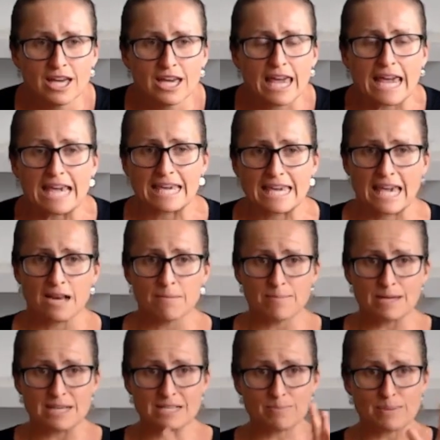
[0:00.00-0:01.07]
It can
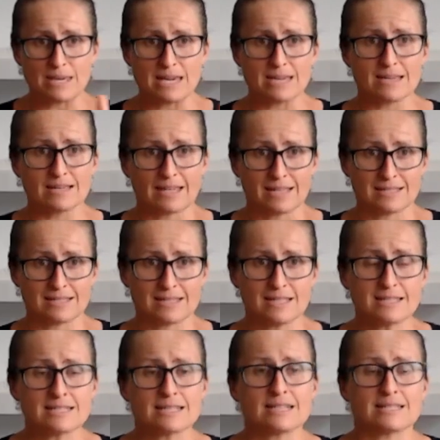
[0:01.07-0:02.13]
be as big as
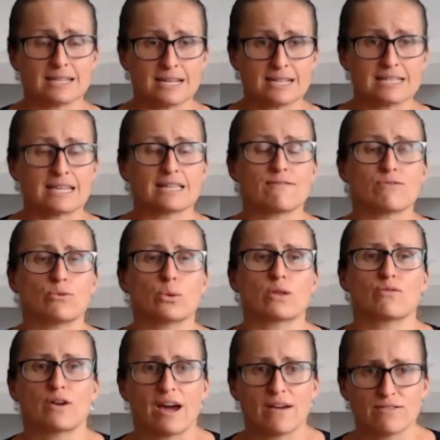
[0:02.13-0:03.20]
this, and it's gonna take that
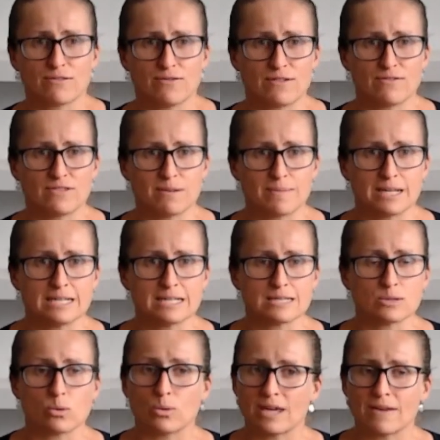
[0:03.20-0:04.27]
45 to 50 minutes
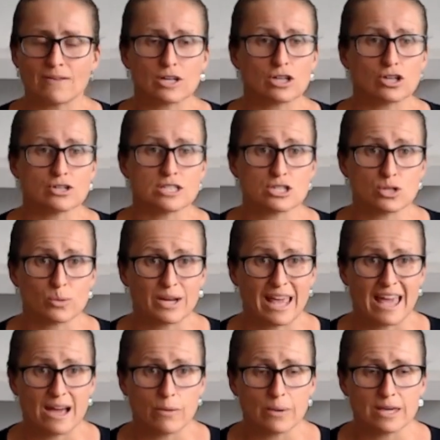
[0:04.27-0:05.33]
or even closer to an
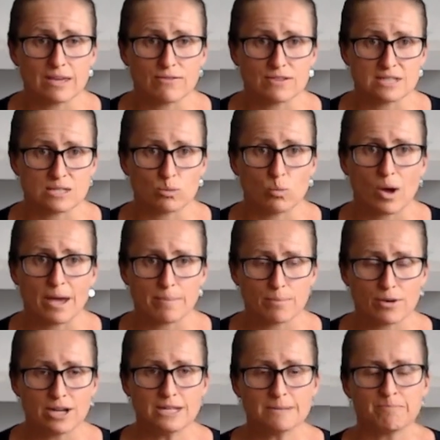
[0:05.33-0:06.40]
hour if it's a white
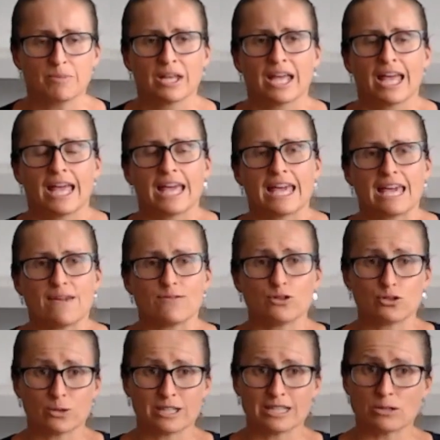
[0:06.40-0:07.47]
bread. If you're
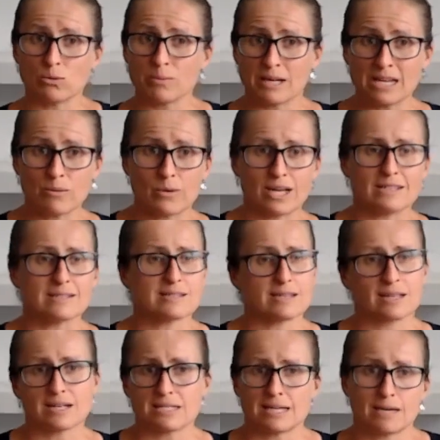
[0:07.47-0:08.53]
doing little mini ones, they're
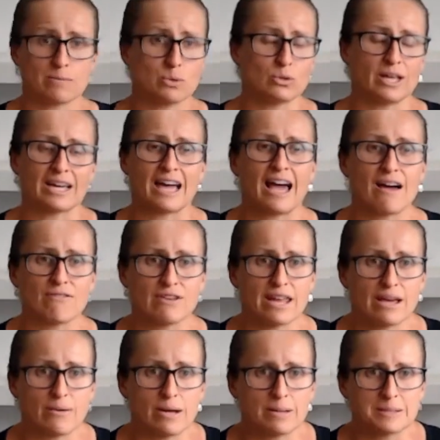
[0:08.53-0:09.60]
gonna take more like half an
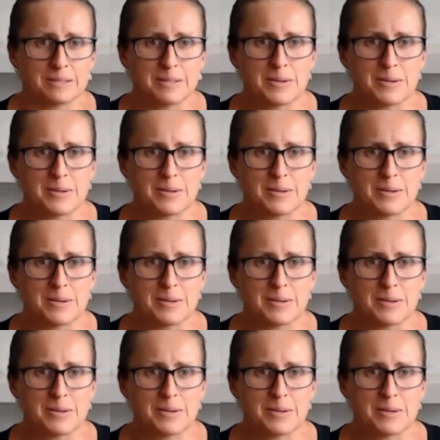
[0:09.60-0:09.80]
hour.